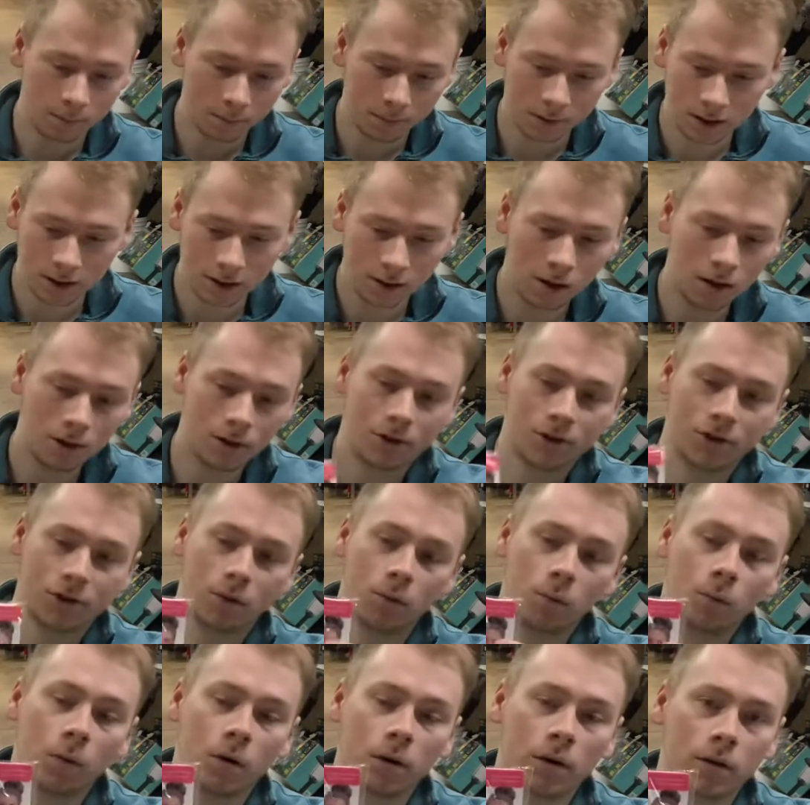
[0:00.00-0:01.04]
but it also
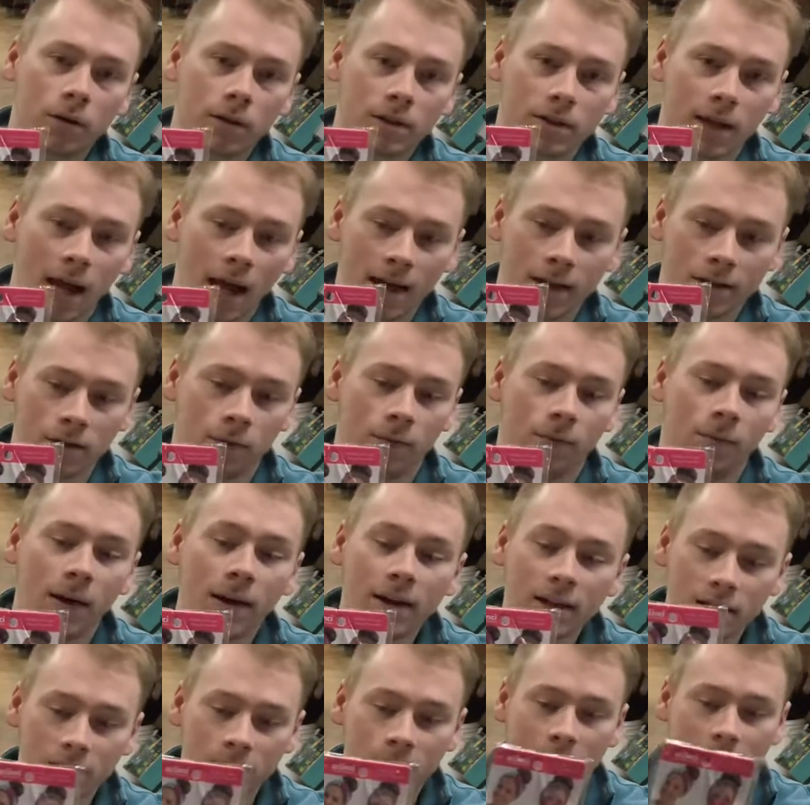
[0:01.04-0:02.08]
works as a
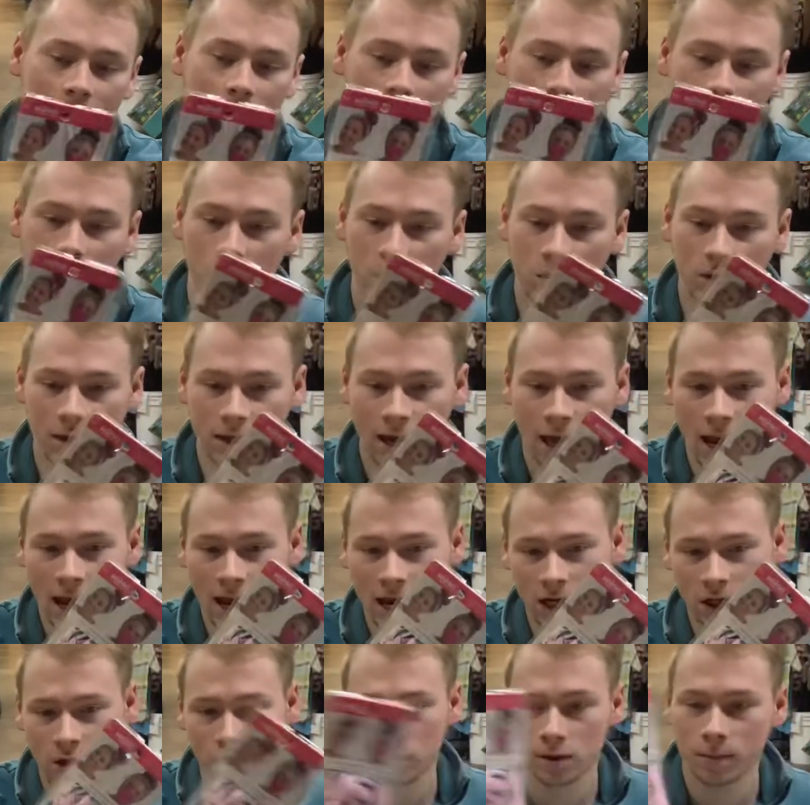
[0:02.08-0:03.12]
face mask, so you can
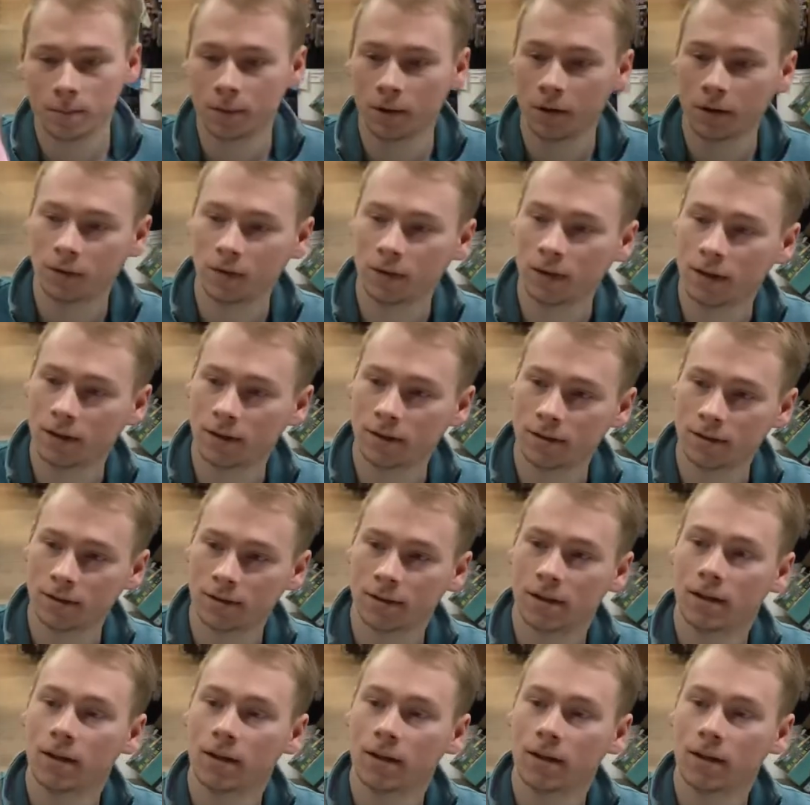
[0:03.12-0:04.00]
actually put this